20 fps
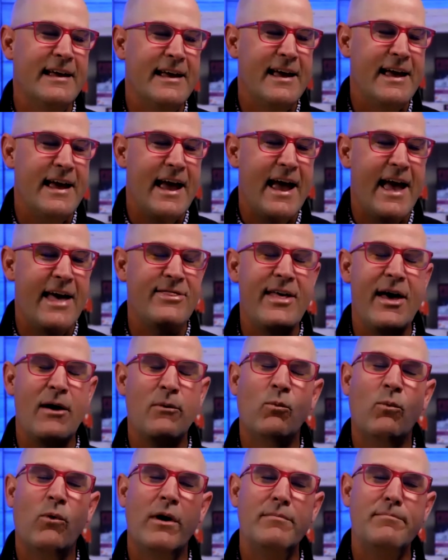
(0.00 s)
and that
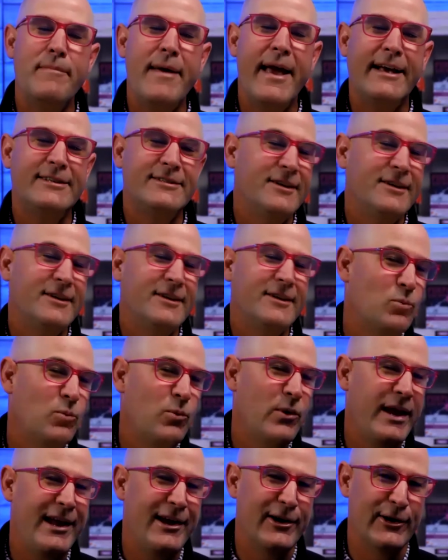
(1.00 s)
what makes us
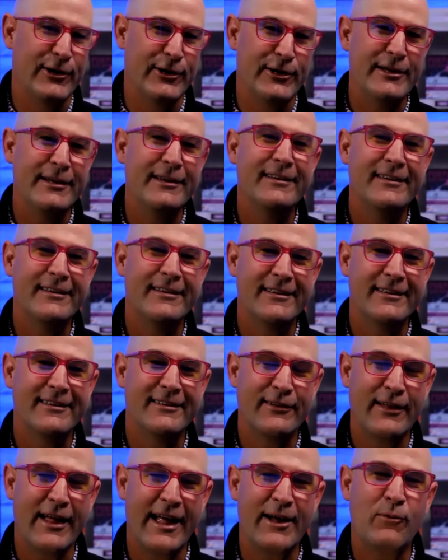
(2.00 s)
weird
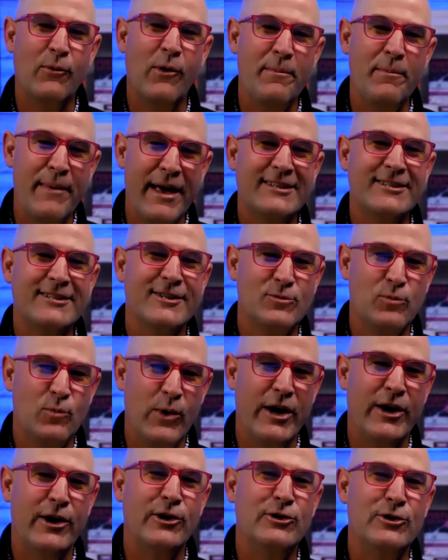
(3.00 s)
Like what makes us
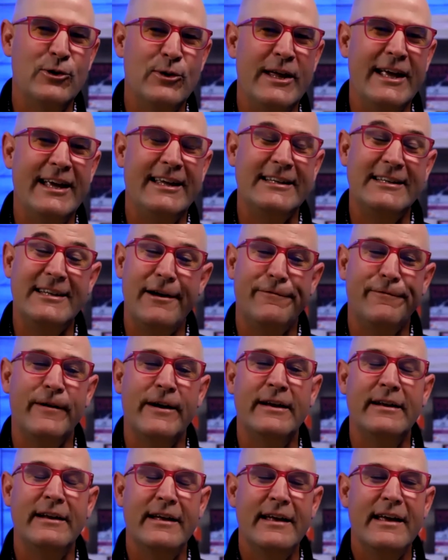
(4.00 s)
weird, unique, and
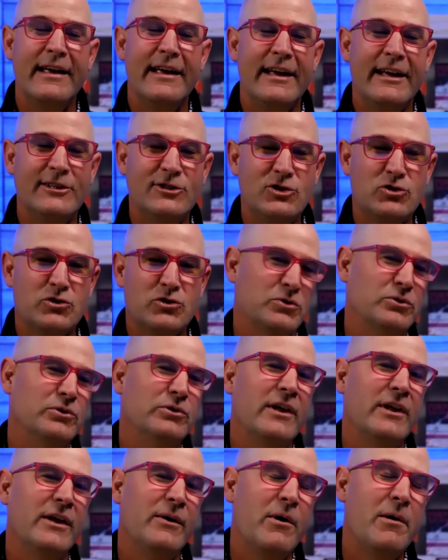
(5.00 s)
different is
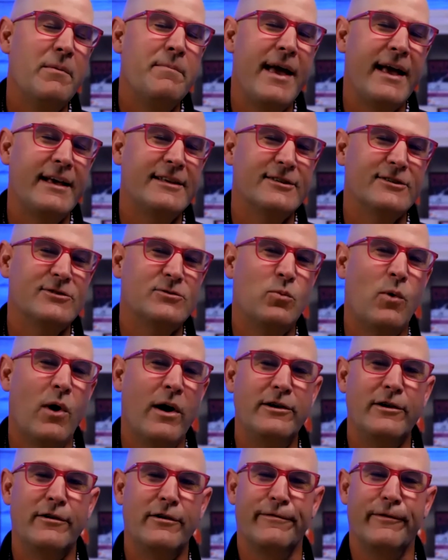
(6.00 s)
truly what makes us
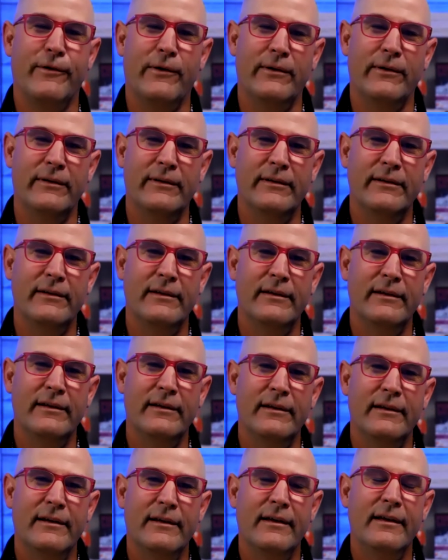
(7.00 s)
wonderful.
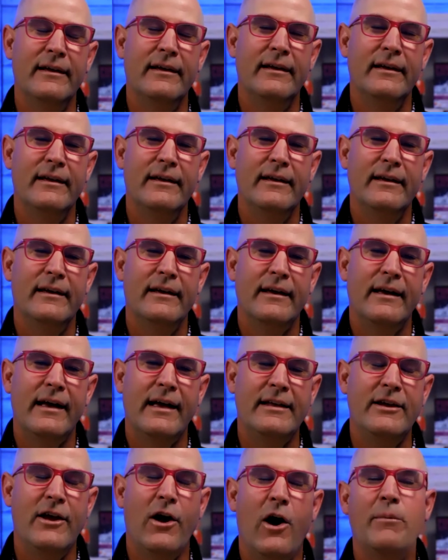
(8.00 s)
And
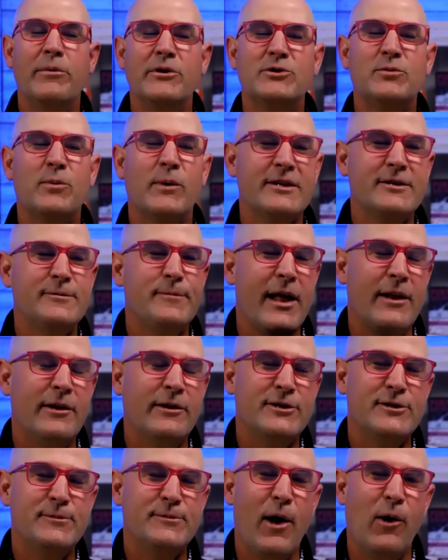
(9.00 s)
you almost want to
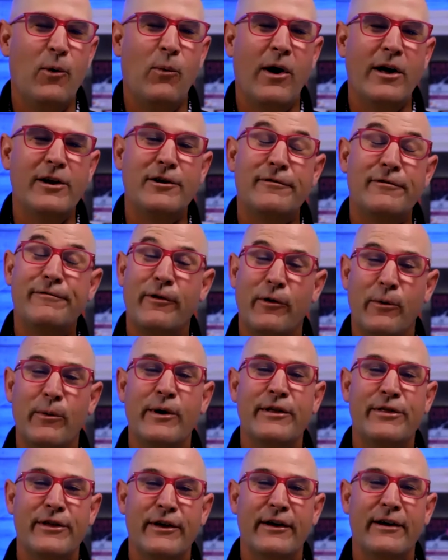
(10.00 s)
spell wonderful
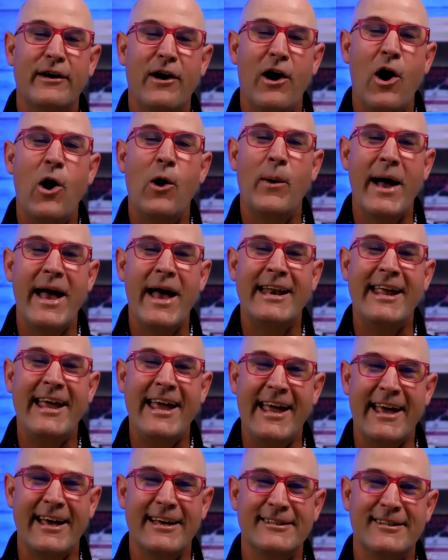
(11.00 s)
with a
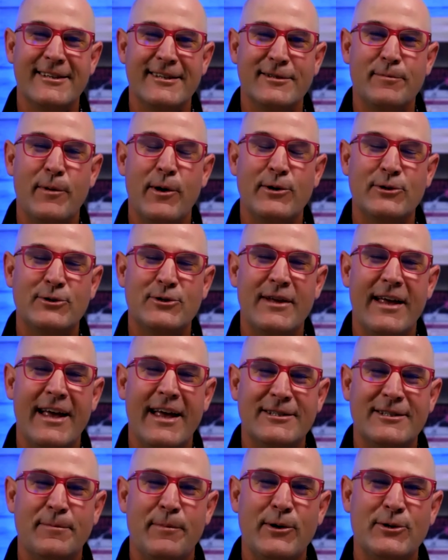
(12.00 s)
O-N-E as
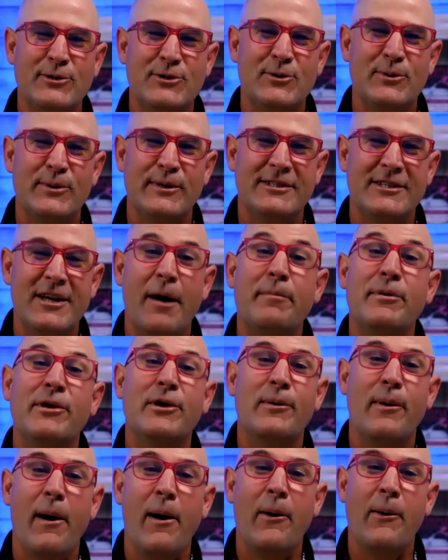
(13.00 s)
opposed to a
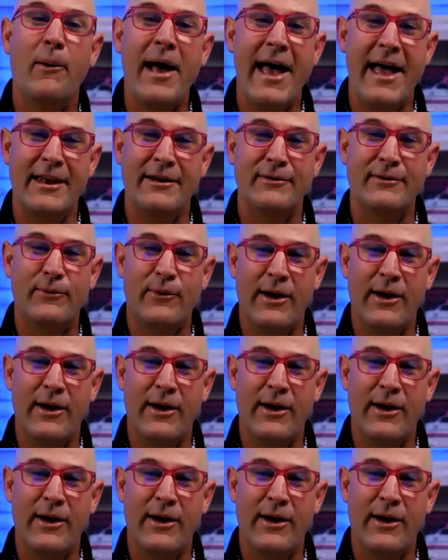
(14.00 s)
W-O-N, right?